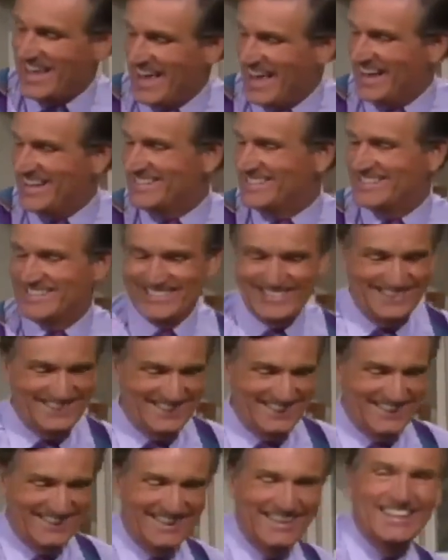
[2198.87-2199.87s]
and
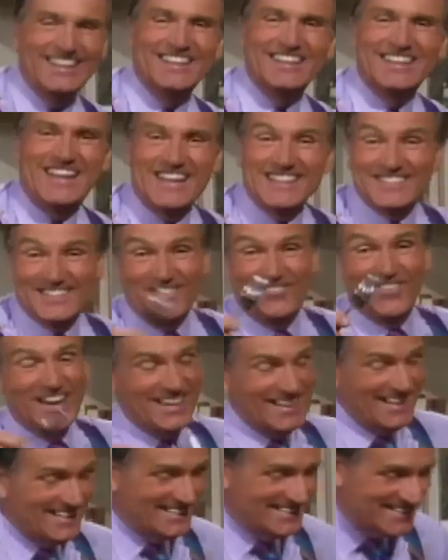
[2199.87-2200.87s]
that's the
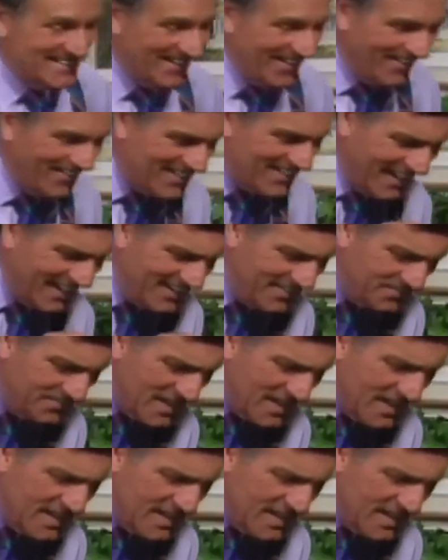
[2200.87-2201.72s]
way it is. Okay,